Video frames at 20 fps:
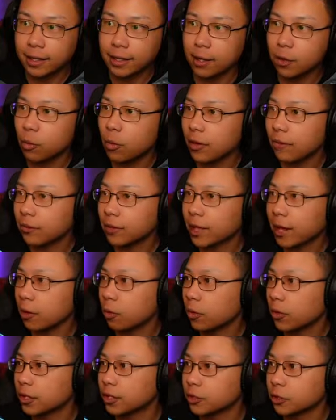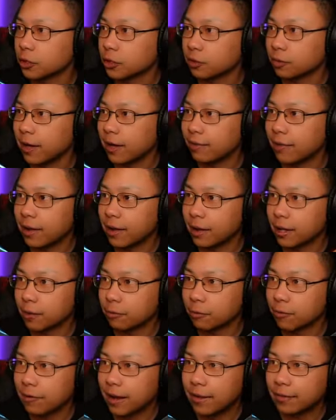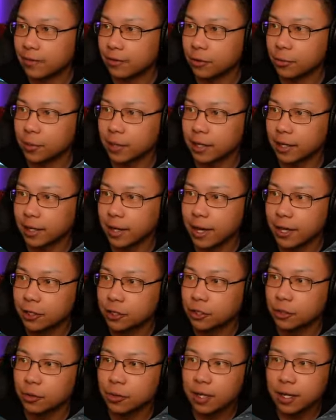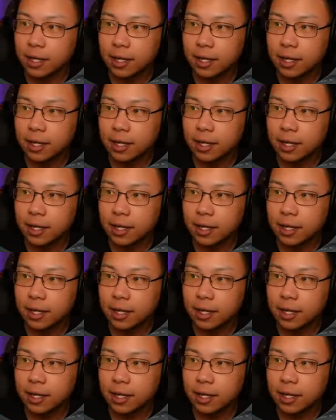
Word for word: whoever that was just revived everybody. I hate you.